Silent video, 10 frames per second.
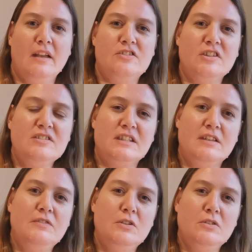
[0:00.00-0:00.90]
just
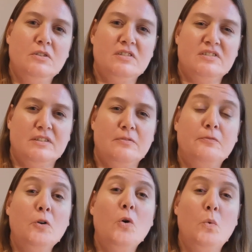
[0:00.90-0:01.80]
give you
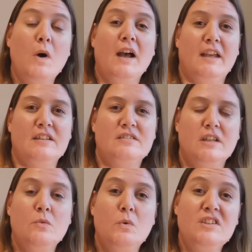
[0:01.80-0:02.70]
4 ways
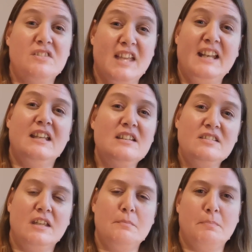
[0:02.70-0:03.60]
in which that
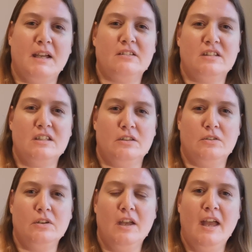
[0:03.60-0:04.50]
is impacting
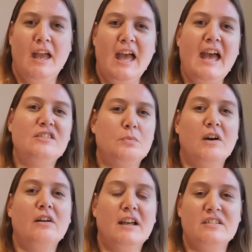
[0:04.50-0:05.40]
you, as
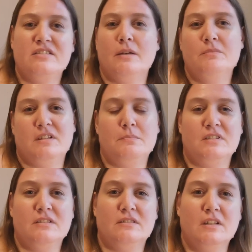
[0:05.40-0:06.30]
well as some
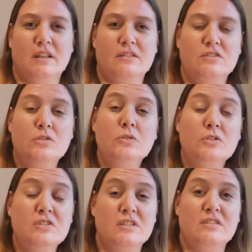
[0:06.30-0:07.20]
tips and
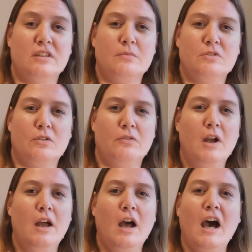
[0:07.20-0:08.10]
tools in terms of
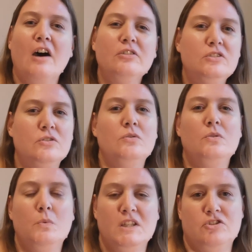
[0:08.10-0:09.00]
how
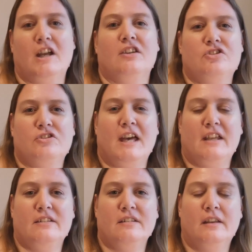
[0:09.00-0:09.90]
do we change
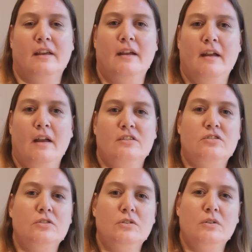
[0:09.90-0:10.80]
that
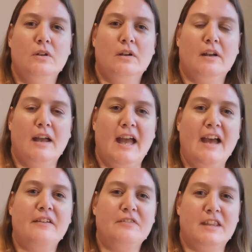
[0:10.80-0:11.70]
to
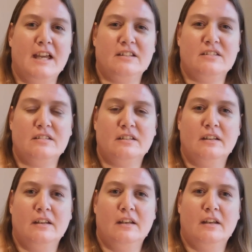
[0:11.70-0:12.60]
have that
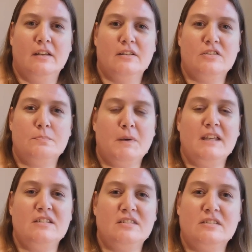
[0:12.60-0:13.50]

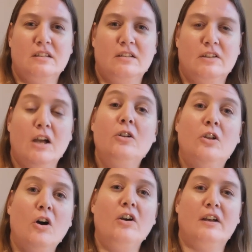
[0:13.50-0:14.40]
space no
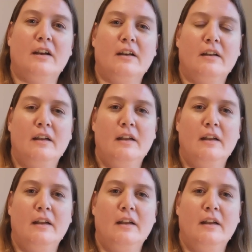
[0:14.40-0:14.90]
longer